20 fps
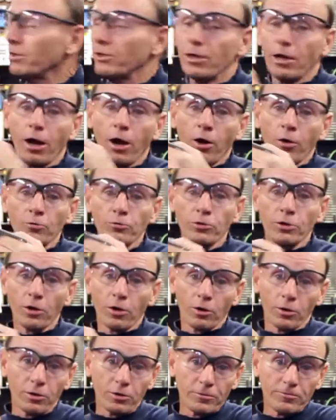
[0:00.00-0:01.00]
it on
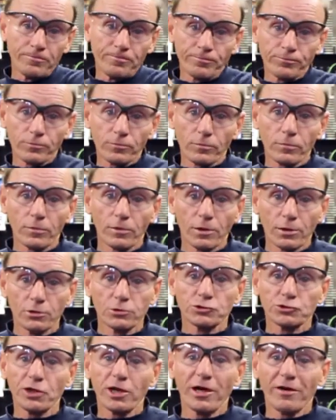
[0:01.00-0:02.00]
the
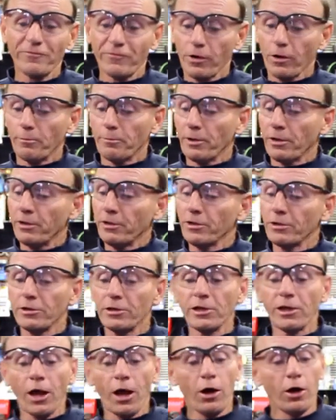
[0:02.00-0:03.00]
shelf up here,
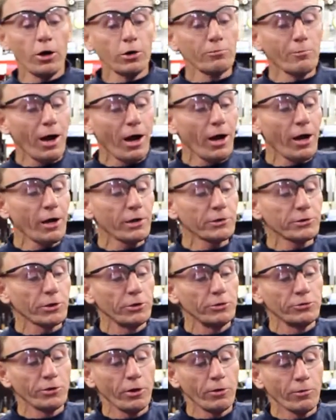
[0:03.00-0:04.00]
and then I hung my
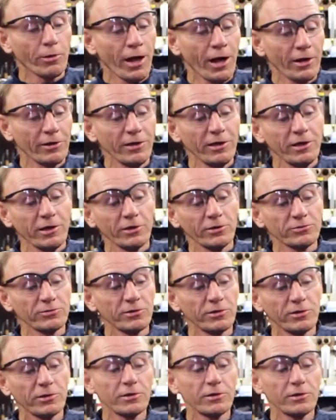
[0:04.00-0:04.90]
R2s on like this.